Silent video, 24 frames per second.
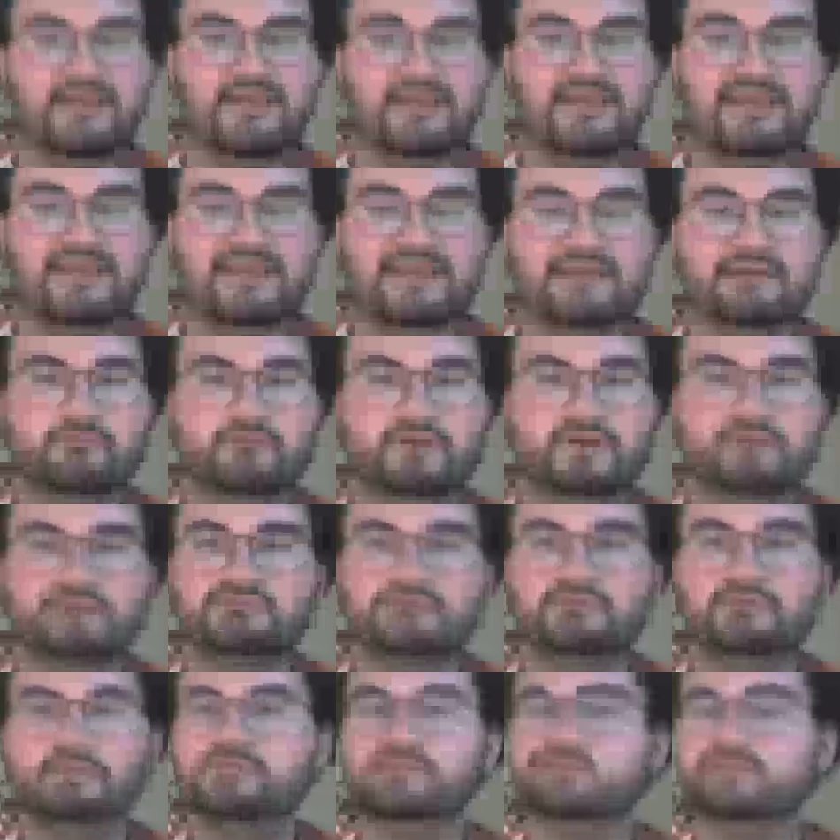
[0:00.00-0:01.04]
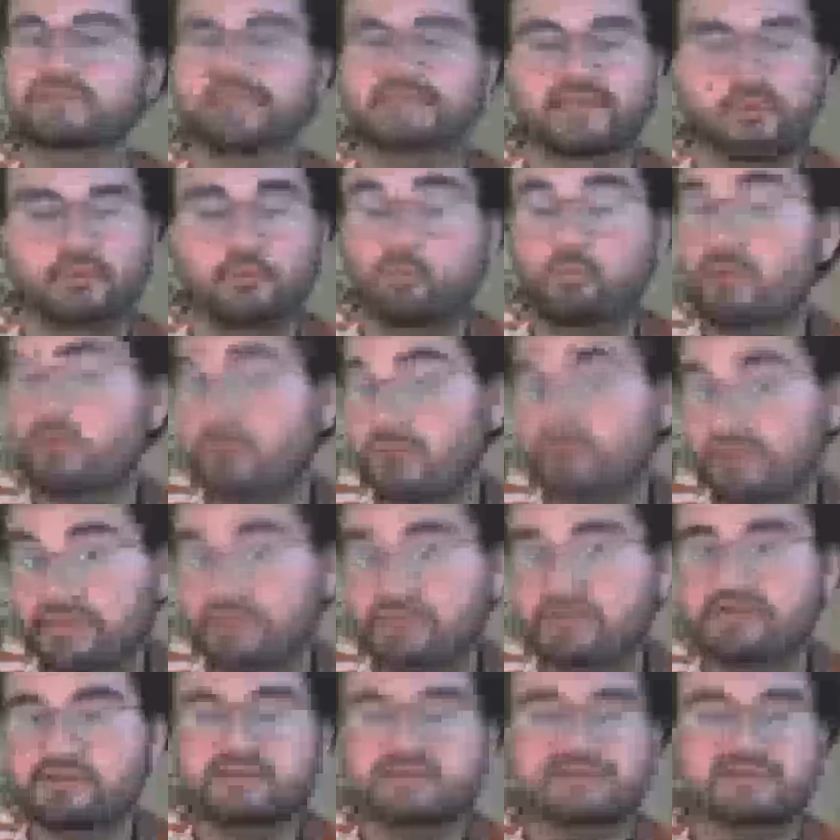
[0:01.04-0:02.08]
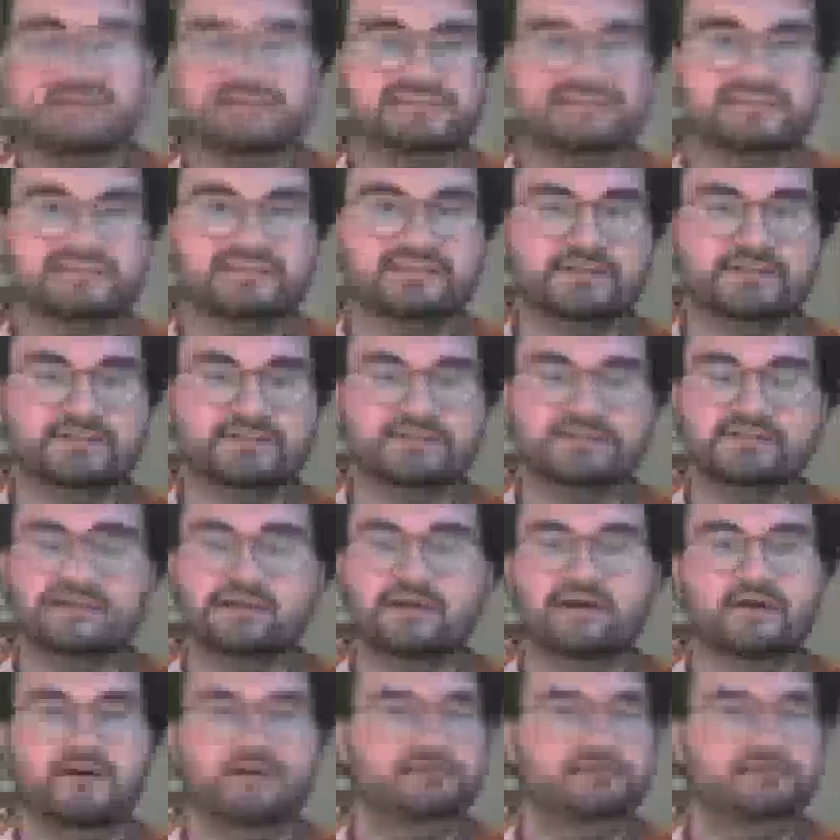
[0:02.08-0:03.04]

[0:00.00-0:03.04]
It was one of the wealthier centers of